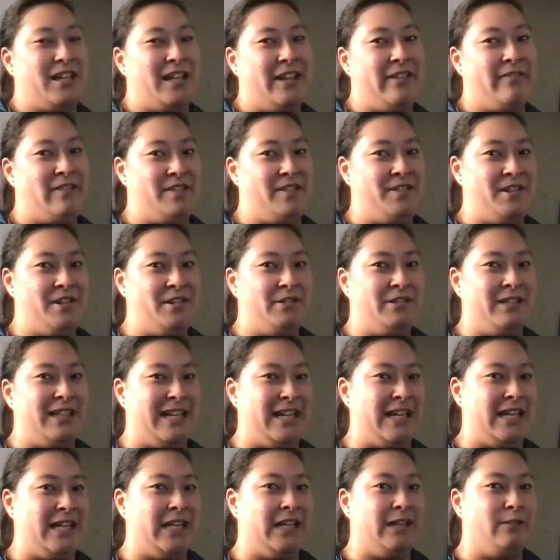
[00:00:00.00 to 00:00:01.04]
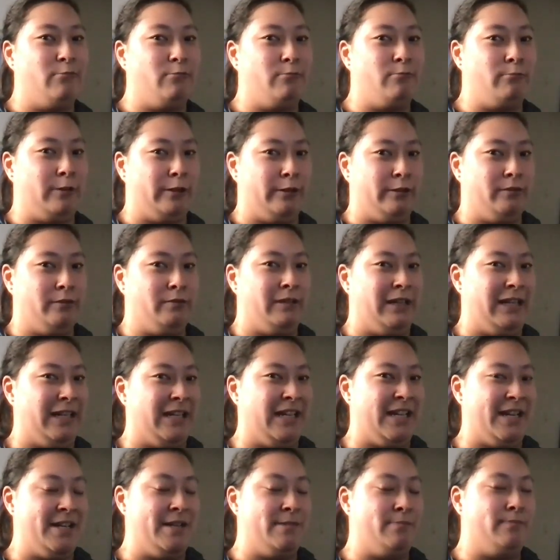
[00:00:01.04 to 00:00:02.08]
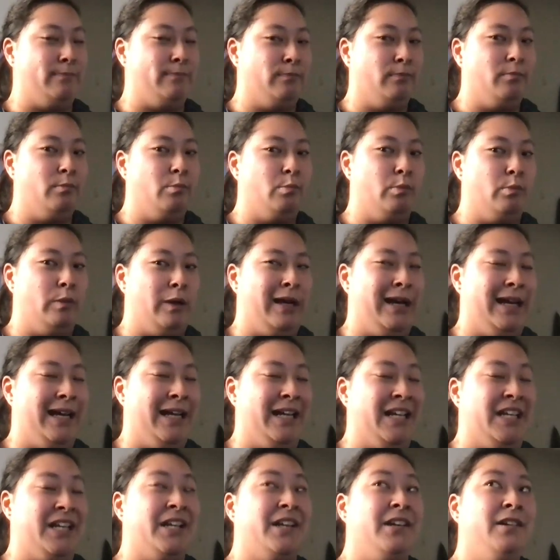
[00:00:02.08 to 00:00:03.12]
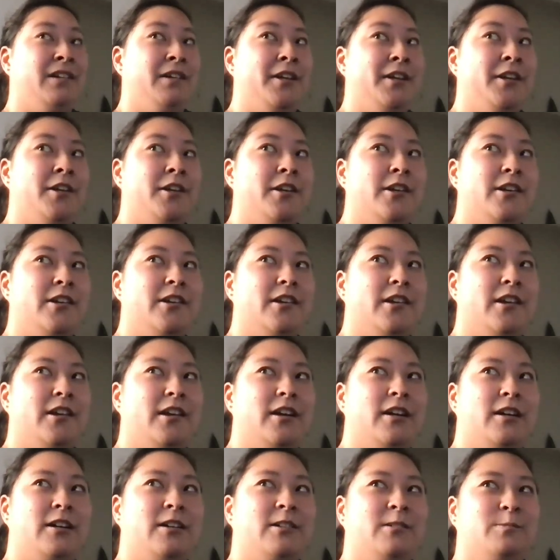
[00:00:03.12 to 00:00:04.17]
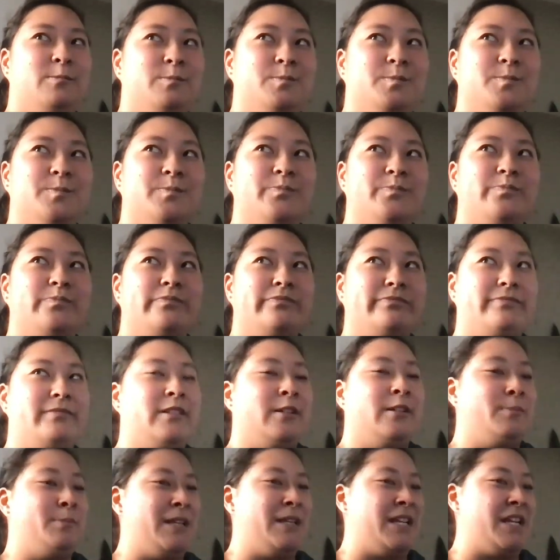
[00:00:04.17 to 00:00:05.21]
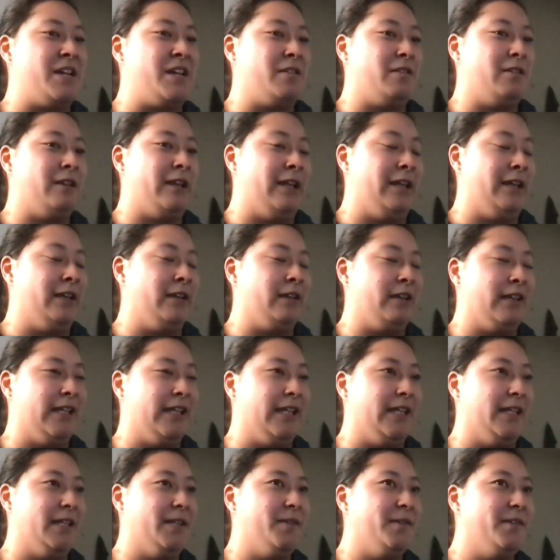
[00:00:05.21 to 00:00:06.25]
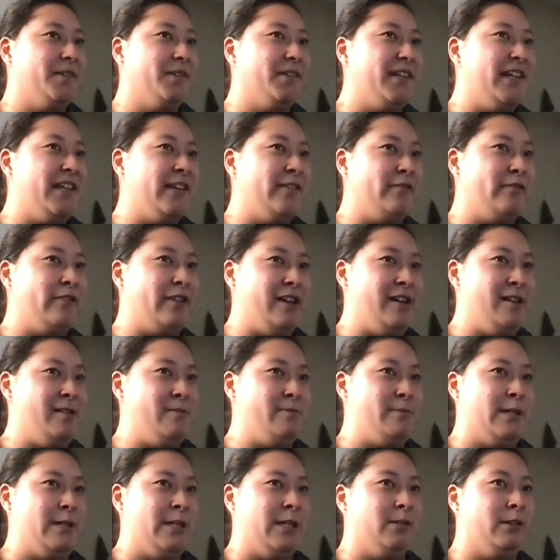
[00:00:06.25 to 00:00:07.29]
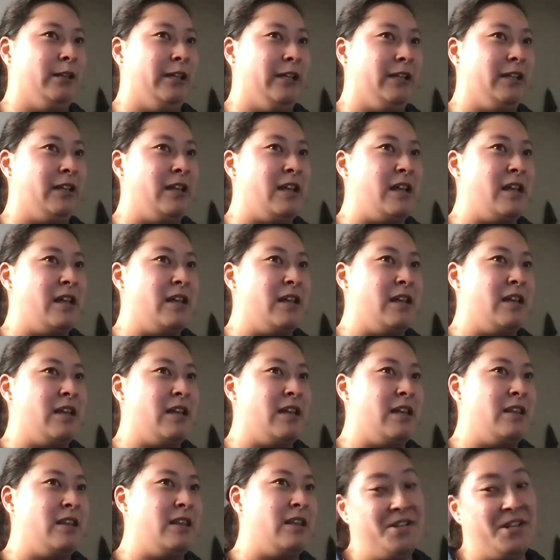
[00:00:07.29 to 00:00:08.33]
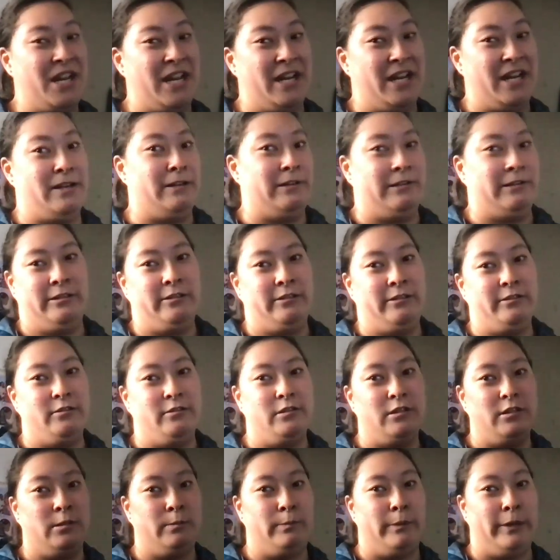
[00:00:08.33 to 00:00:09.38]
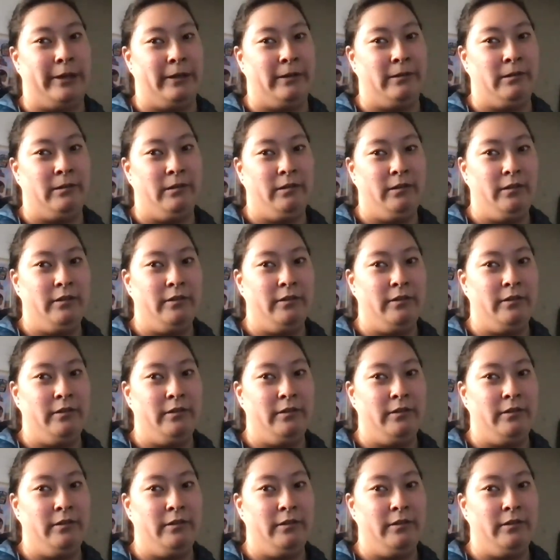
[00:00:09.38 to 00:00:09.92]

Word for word: even though they weren't, like, in my um immediate, like, uh, environment, like, they did care about,